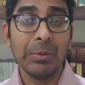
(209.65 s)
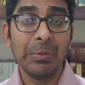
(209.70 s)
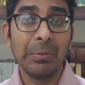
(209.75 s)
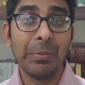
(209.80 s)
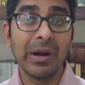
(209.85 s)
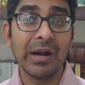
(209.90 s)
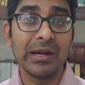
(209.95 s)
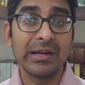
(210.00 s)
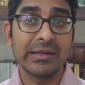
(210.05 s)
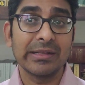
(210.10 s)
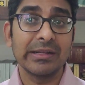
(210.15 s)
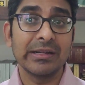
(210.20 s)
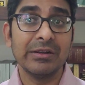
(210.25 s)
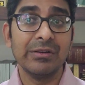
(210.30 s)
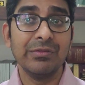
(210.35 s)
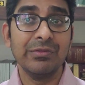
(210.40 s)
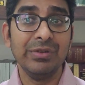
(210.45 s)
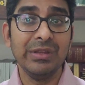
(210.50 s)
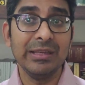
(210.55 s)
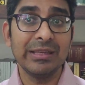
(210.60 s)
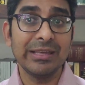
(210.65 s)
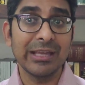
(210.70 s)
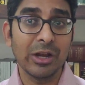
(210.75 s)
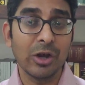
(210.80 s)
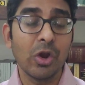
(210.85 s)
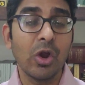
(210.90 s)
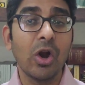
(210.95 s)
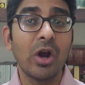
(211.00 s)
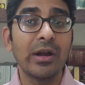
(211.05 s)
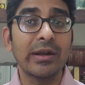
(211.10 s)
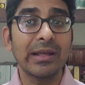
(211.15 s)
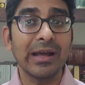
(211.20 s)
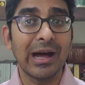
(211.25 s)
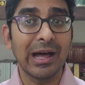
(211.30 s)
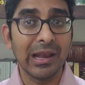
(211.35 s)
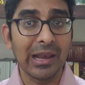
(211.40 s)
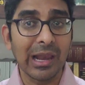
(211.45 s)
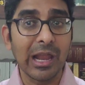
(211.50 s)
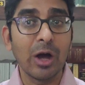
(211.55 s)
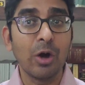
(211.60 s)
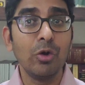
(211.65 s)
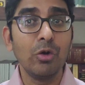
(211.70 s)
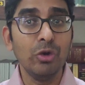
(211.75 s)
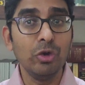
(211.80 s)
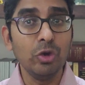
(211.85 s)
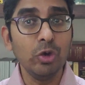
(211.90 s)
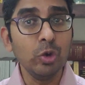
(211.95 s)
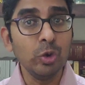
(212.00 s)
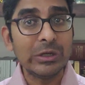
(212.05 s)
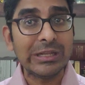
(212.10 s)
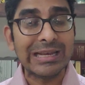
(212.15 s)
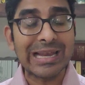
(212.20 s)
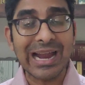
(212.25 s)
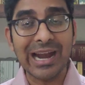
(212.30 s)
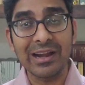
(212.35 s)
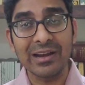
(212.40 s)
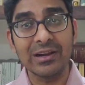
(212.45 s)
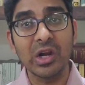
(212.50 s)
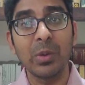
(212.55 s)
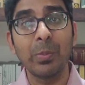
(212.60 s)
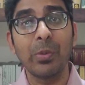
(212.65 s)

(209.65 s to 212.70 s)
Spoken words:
but we cannot allow unilateral